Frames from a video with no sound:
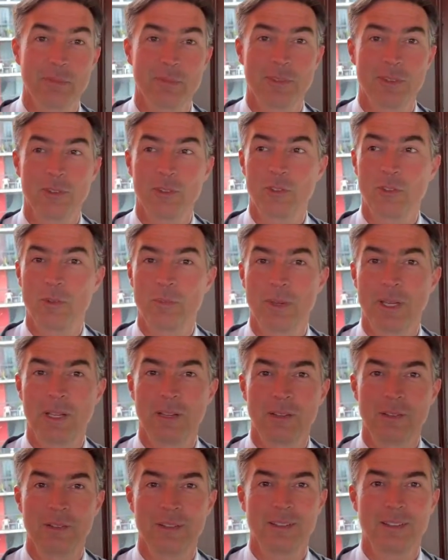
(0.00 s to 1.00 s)
There's the
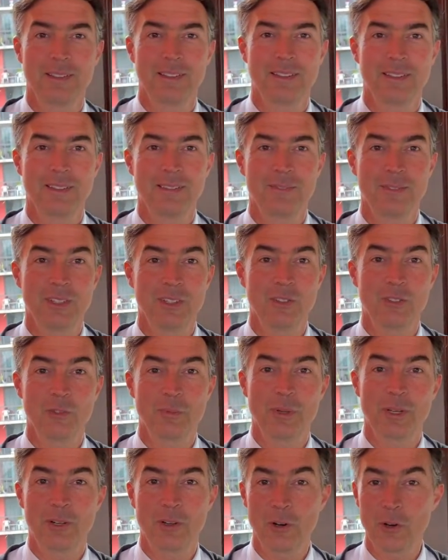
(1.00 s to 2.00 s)
bell. Means you
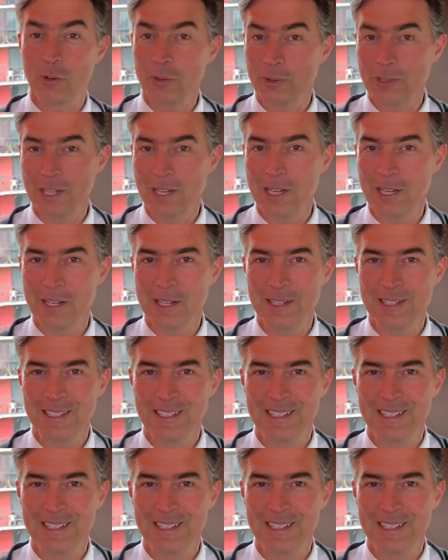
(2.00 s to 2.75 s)
better hold on.